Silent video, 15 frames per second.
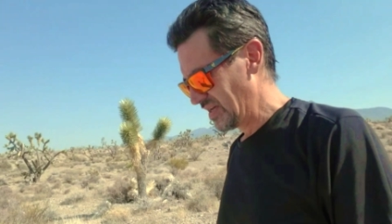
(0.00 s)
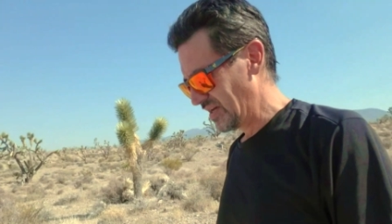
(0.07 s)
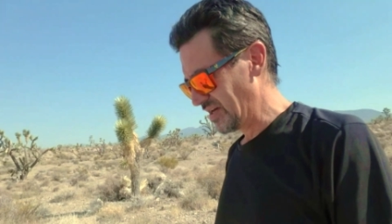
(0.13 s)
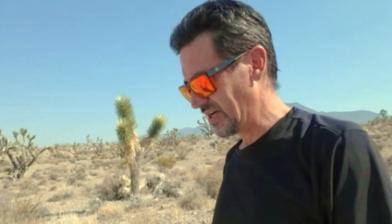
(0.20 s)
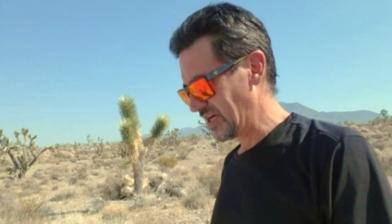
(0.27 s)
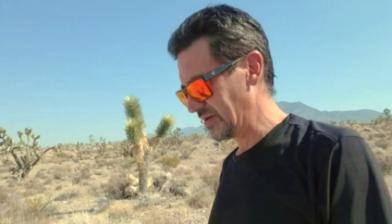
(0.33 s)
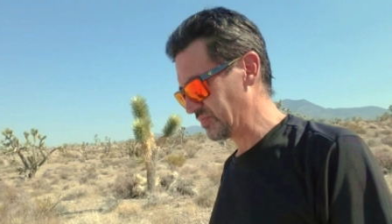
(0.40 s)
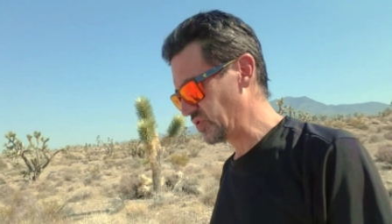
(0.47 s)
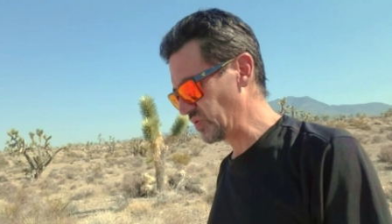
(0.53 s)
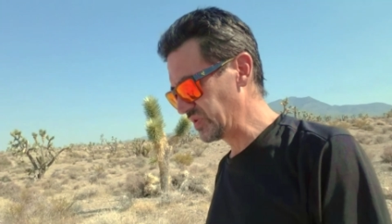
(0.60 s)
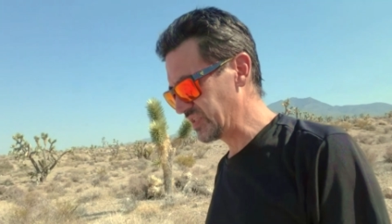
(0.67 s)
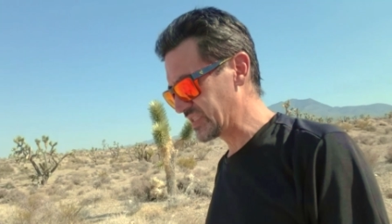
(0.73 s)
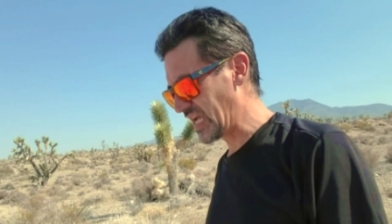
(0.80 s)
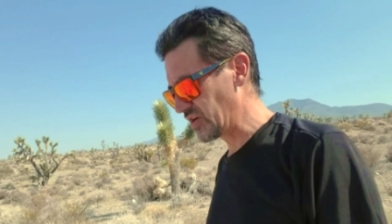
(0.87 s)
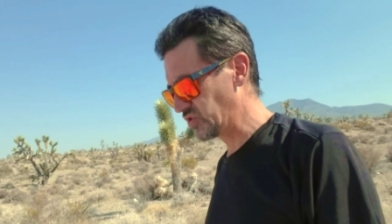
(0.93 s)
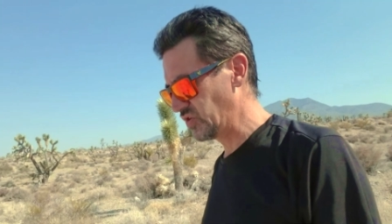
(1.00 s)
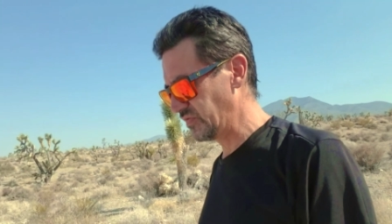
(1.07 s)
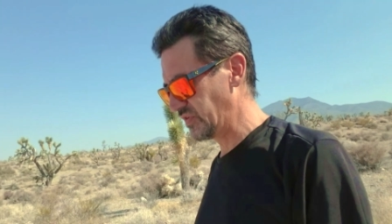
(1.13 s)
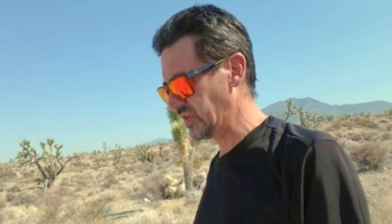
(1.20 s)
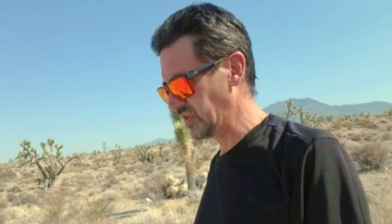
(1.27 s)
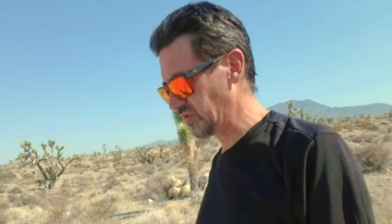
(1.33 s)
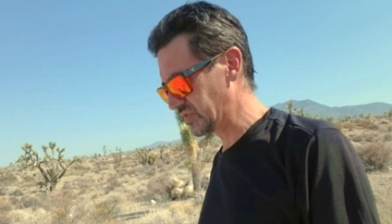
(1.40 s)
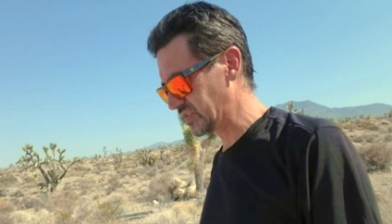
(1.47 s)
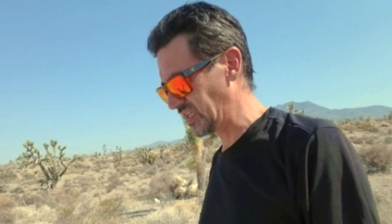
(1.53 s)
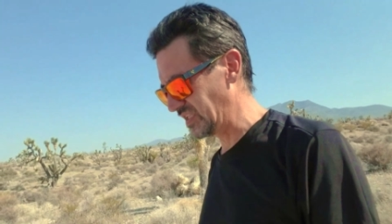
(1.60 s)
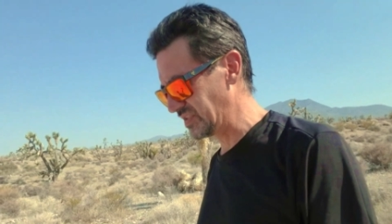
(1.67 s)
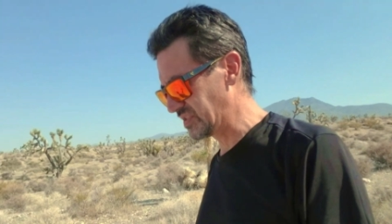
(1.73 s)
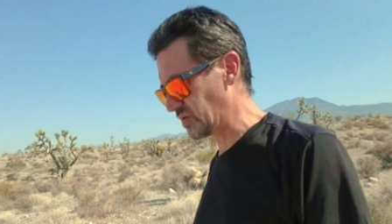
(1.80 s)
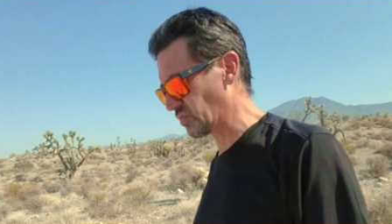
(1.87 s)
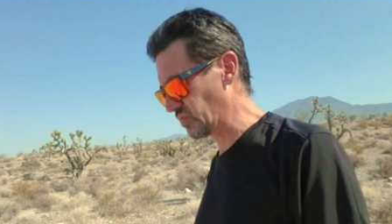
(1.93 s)
Doing these how-to videos
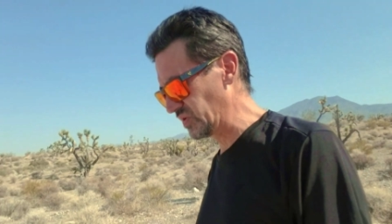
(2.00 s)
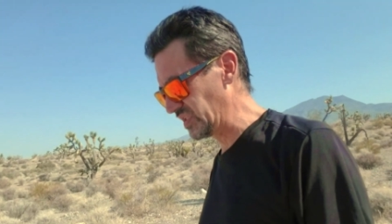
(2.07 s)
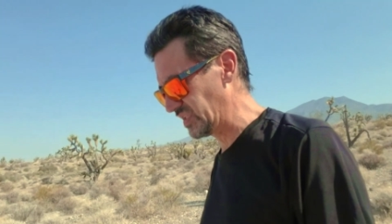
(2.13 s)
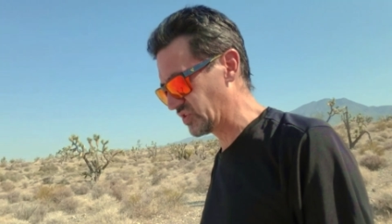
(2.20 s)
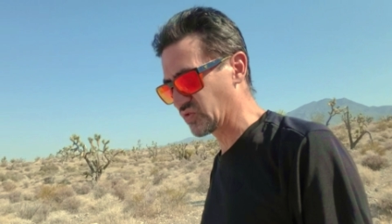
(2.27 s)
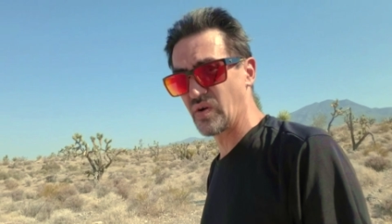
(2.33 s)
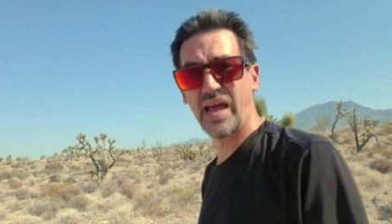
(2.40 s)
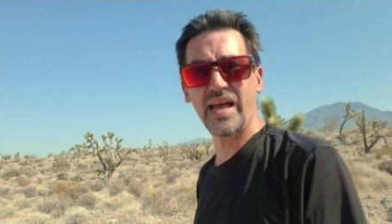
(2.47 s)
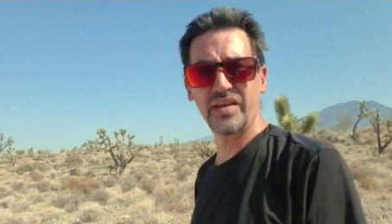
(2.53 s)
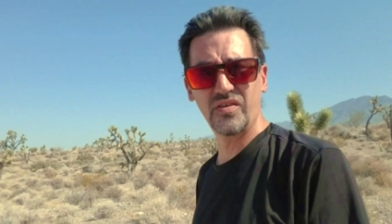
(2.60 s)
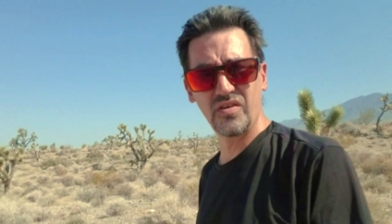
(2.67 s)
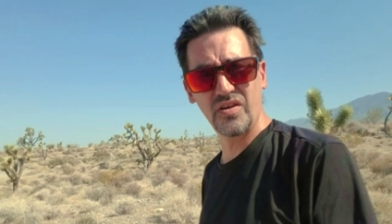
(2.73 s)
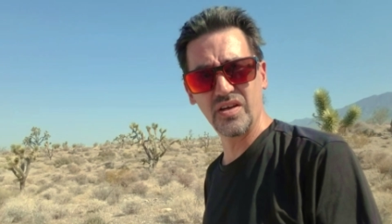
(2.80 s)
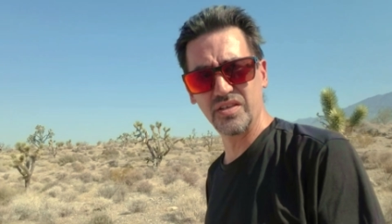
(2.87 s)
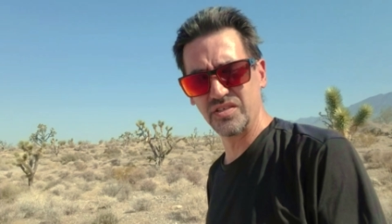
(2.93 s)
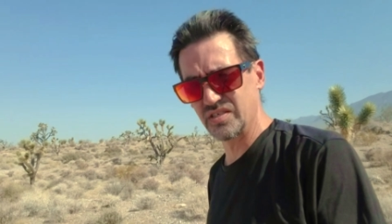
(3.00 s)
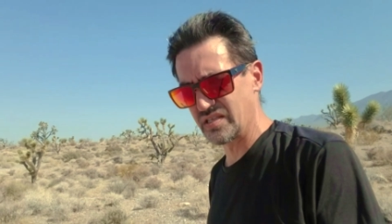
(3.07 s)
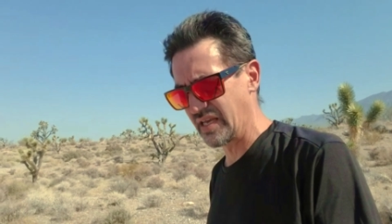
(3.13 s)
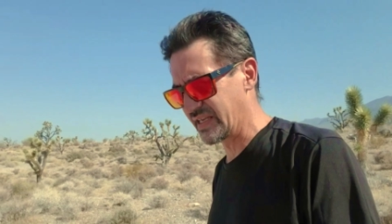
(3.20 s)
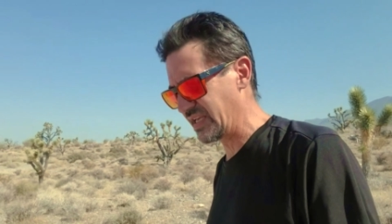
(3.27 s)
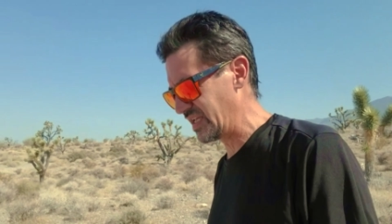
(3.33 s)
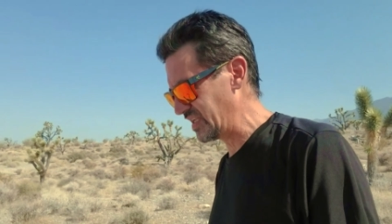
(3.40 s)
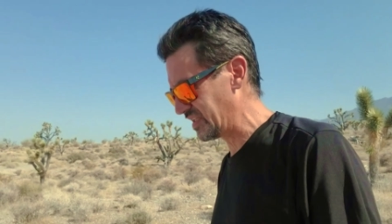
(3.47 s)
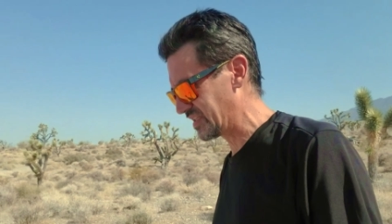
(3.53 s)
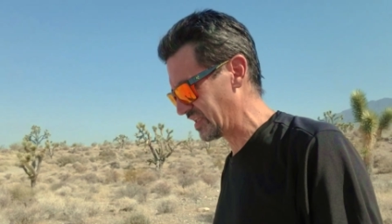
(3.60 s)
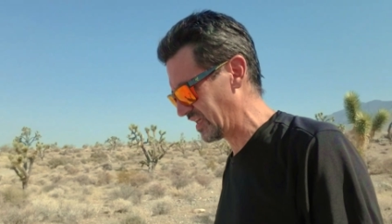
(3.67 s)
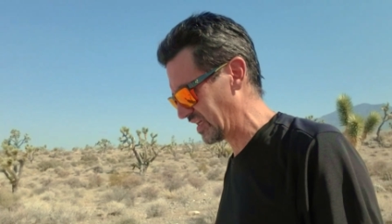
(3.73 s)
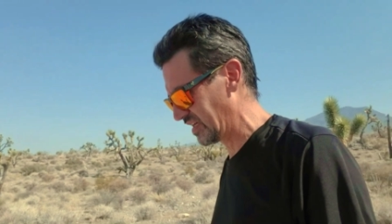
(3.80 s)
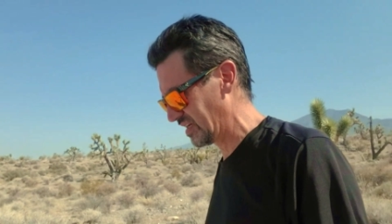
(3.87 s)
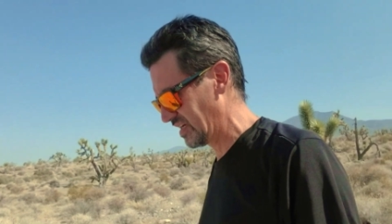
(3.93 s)
tends to really drag it on, just like
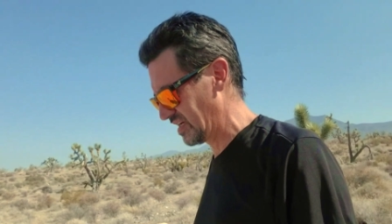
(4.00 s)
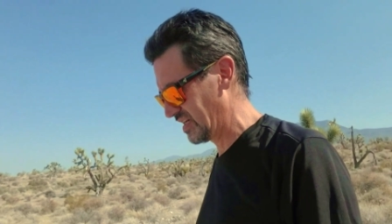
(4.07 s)
anything.